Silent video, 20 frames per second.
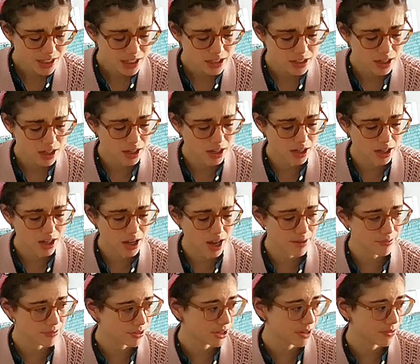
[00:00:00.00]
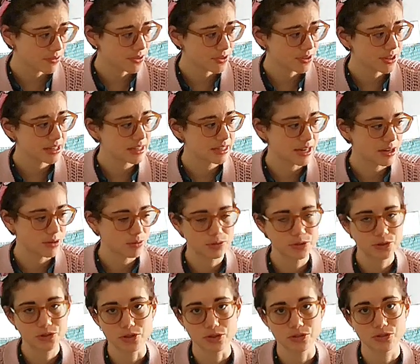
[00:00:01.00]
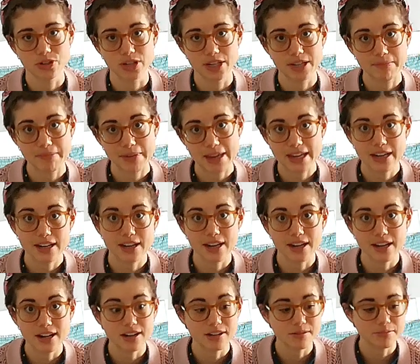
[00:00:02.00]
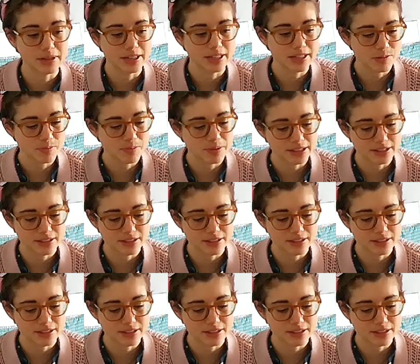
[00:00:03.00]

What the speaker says: I've got a few things that I want to actually make, like garments, but